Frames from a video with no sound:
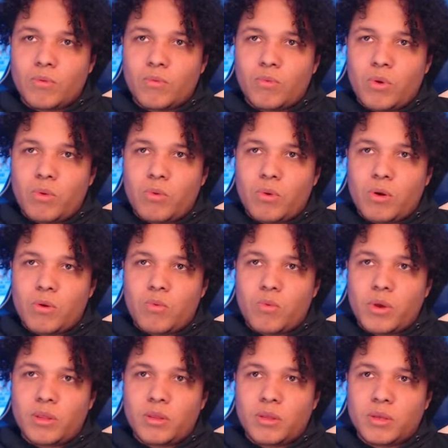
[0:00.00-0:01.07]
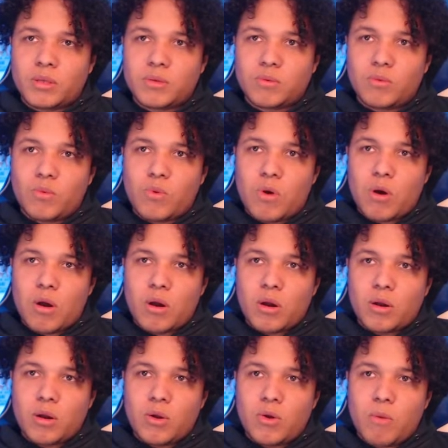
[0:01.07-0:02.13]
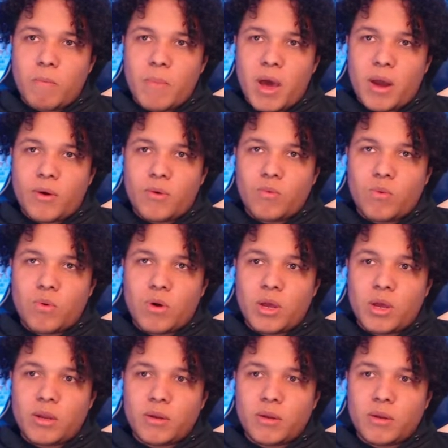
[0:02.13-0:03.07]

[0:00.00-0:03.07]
We will win this war no matter what.